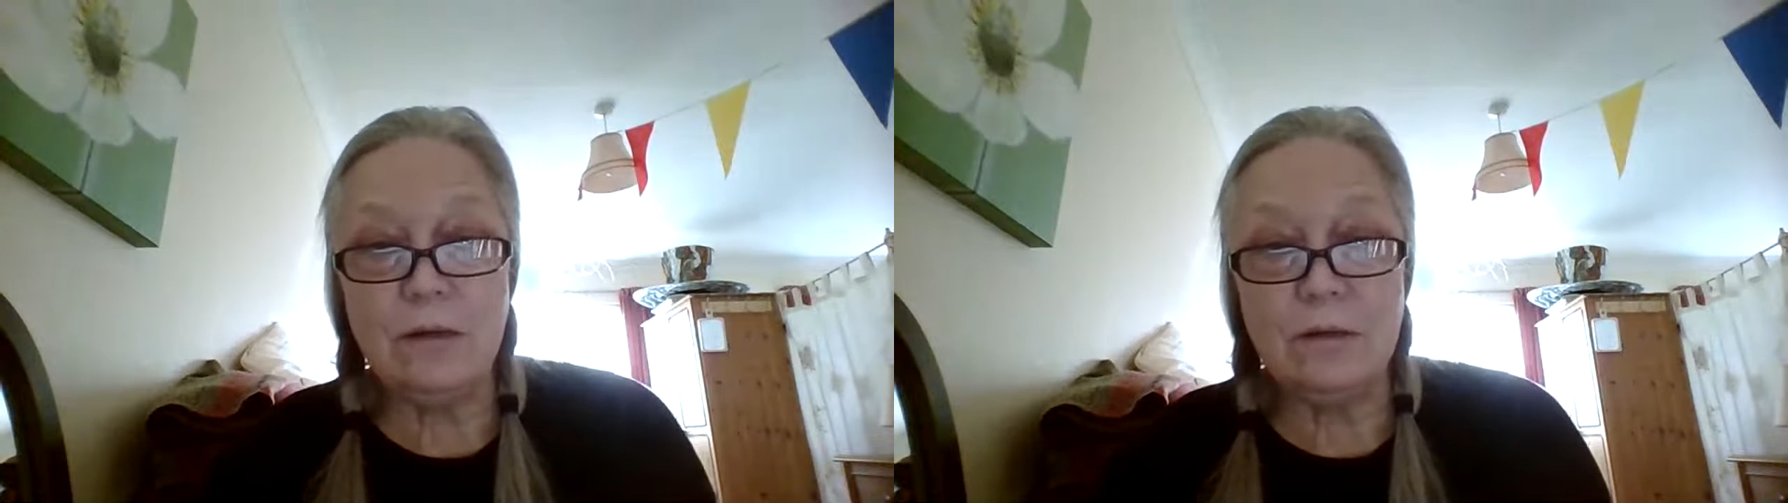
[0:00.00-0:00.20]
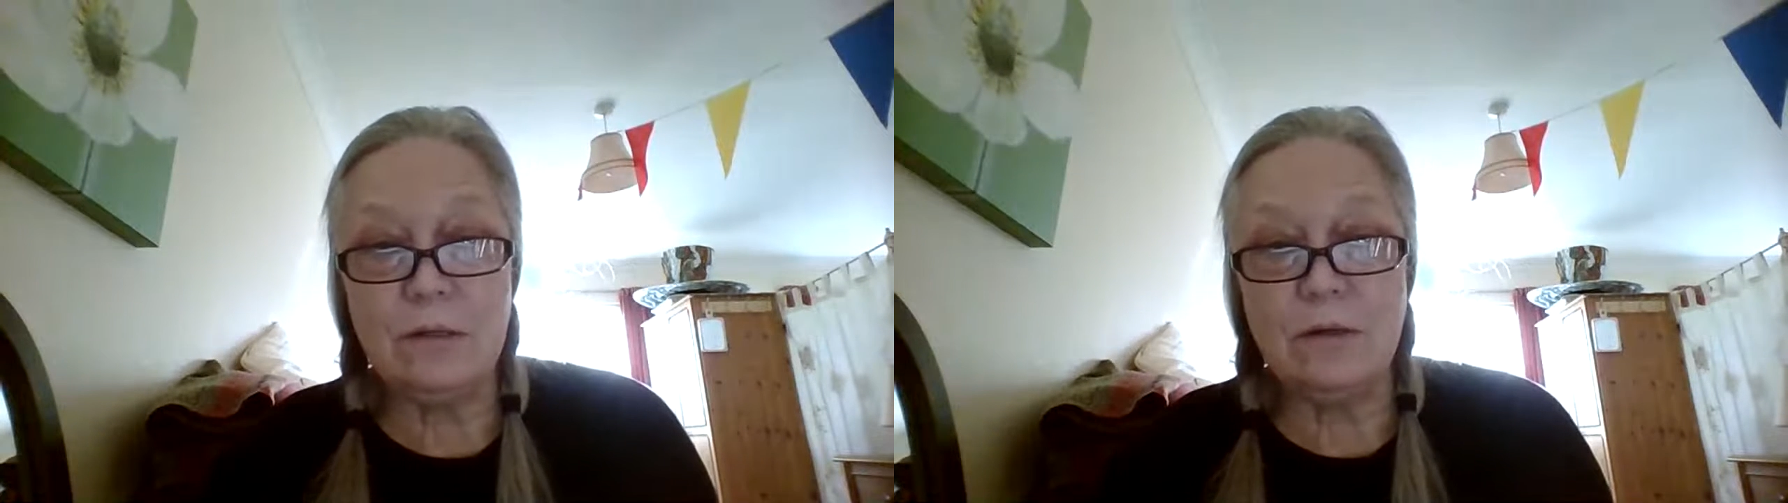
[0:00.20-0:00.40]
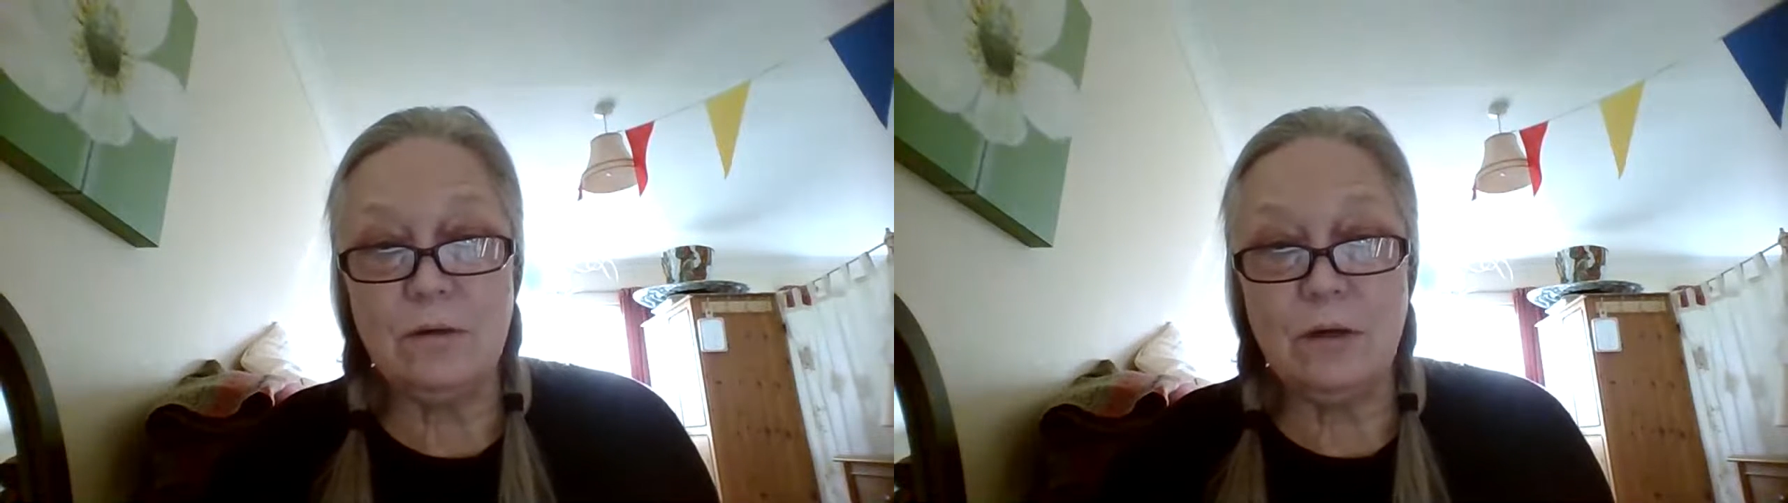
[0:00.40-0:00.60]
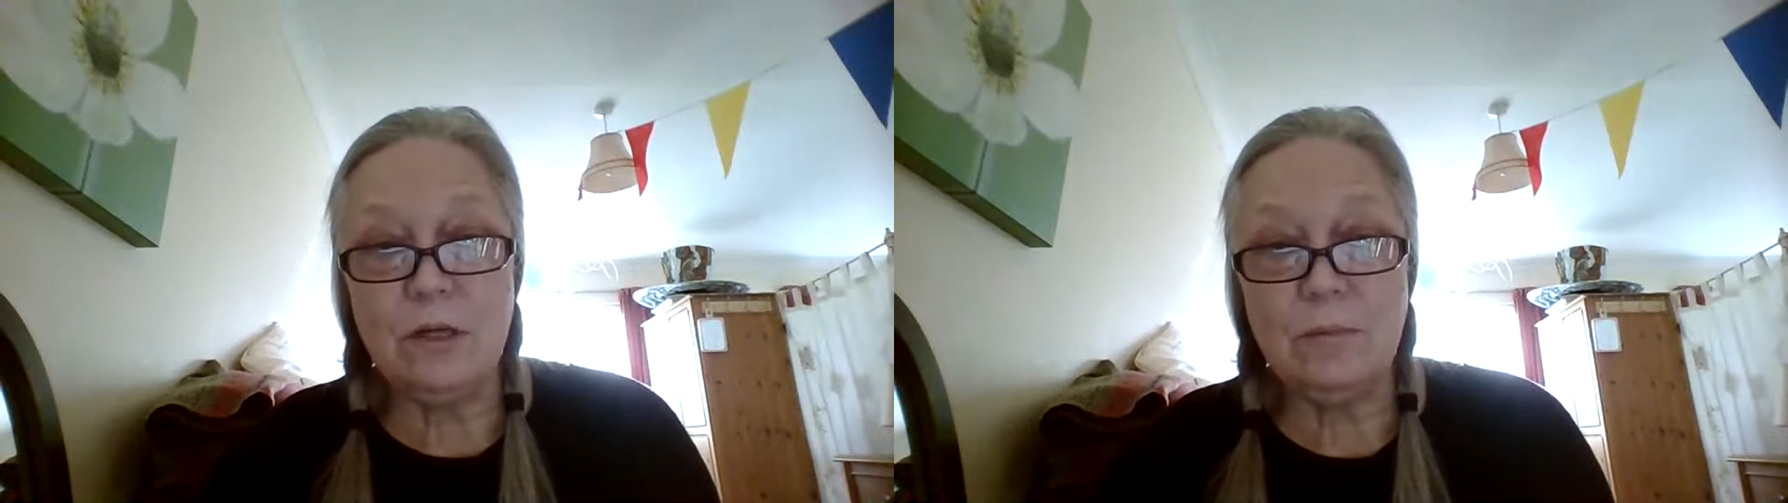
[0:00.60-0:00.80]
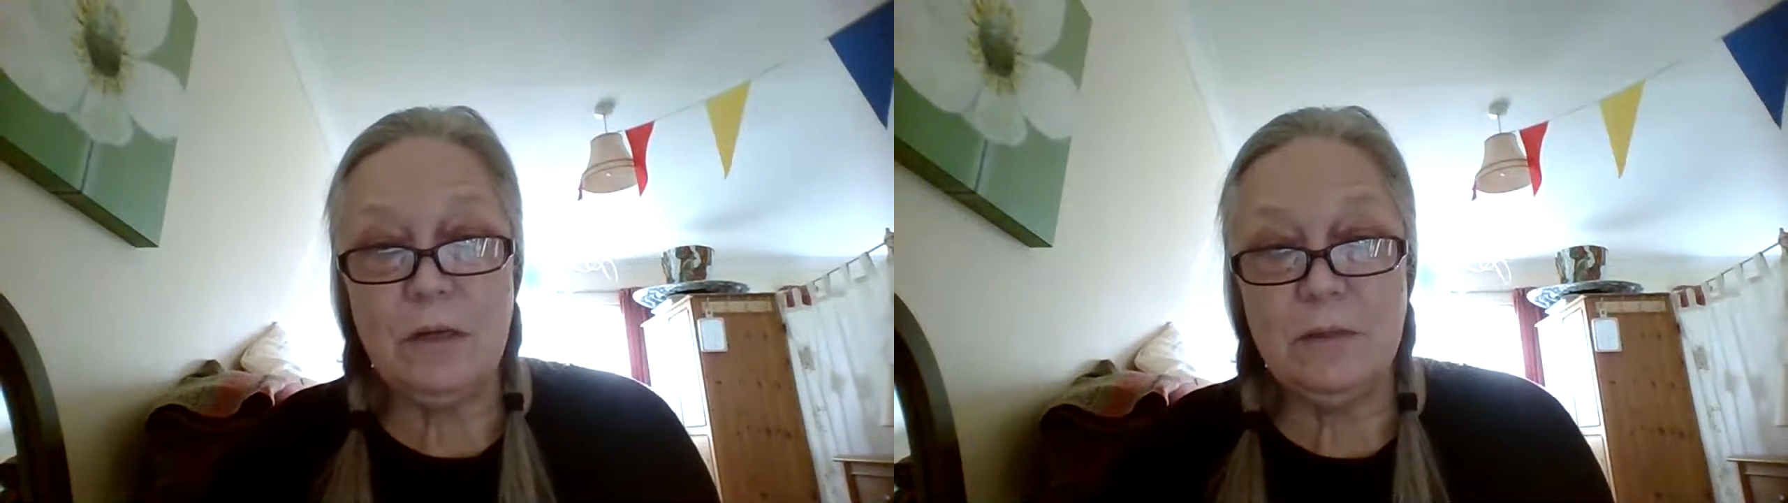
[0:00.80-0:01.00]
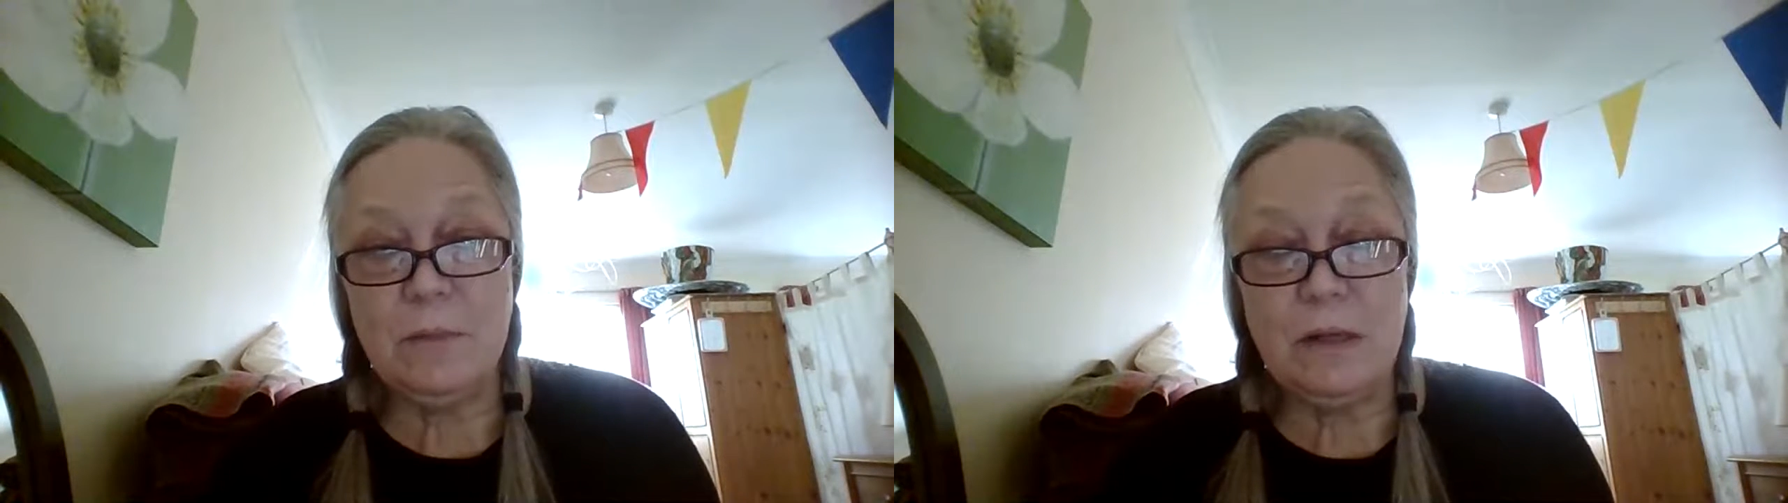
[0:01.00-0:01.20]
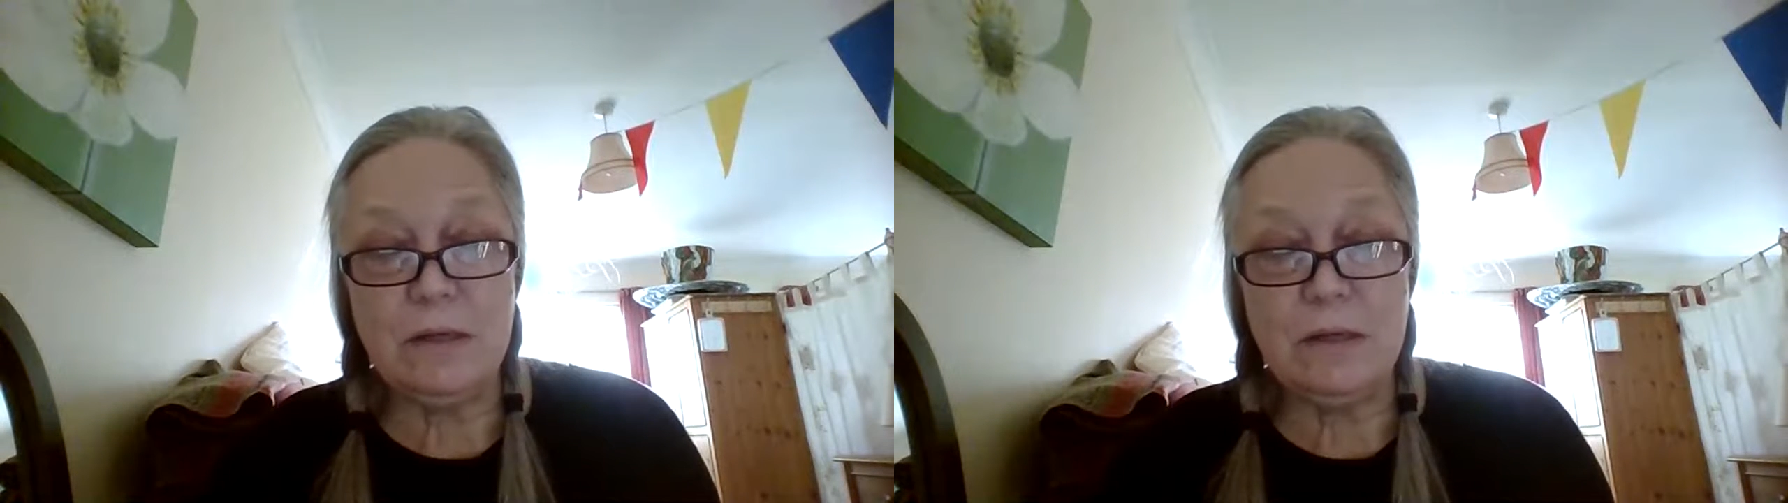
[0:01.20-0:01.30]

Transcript: because they're not going to be as big